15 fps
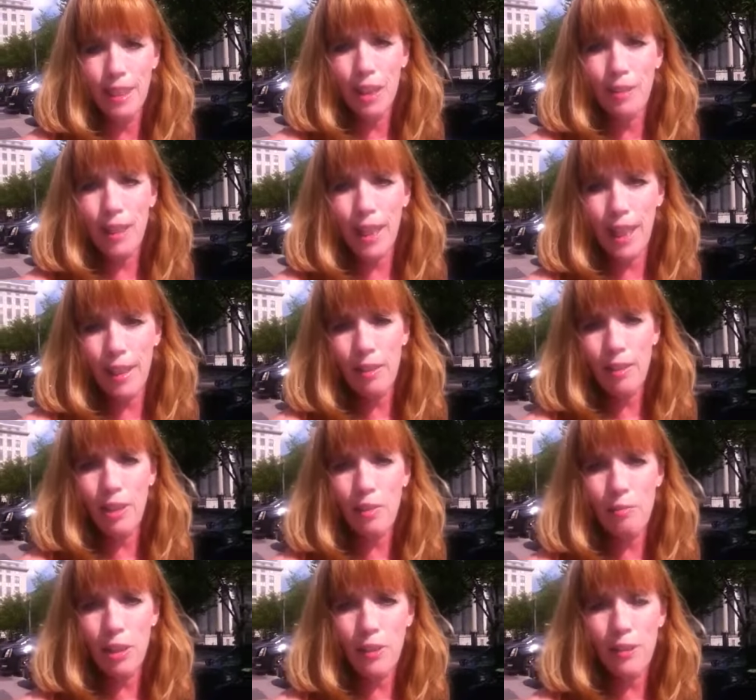Okay,
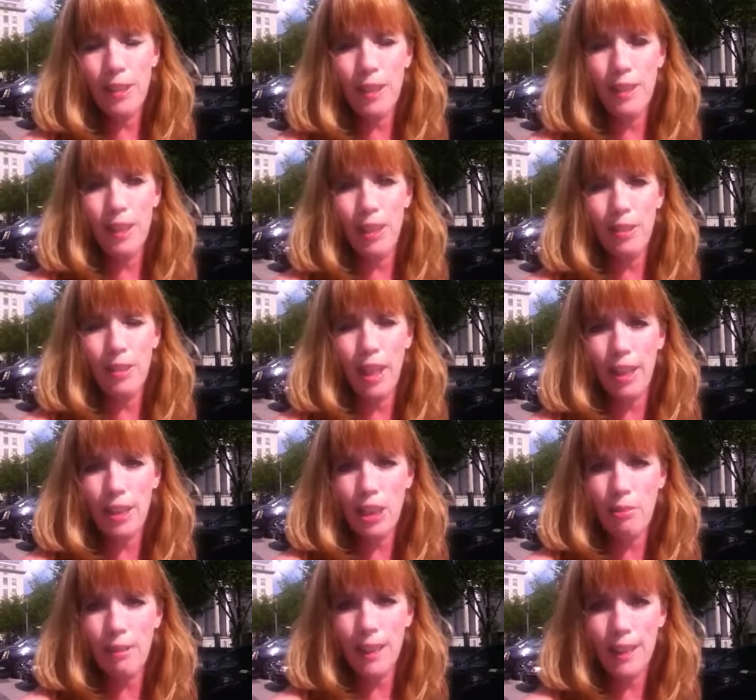you've proven that they're not
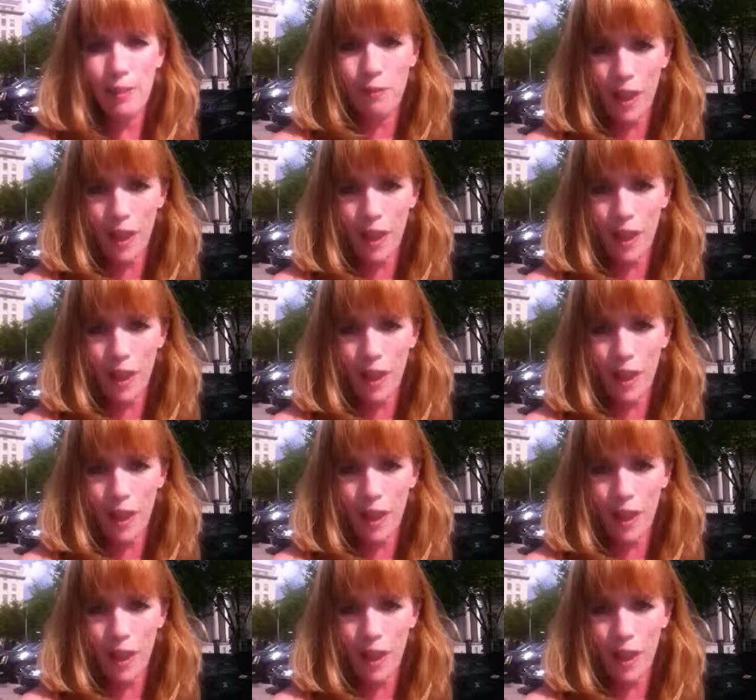too big to